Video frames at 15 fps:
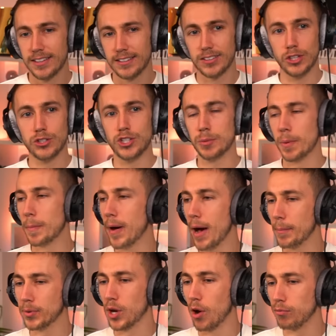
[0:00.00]
YouTuber
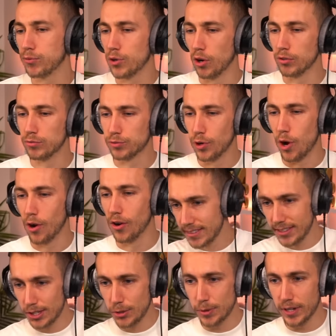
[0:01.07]
pub golf gone wrong.
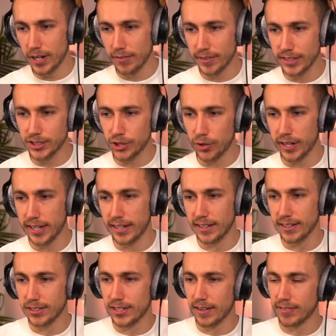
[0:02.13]
You
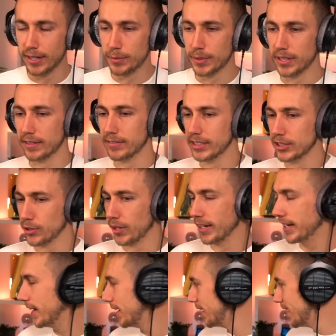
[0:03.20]
definitely wouldn't have enjoyed
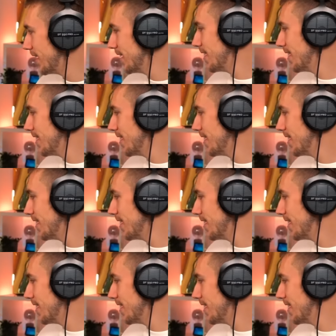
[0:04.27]
it.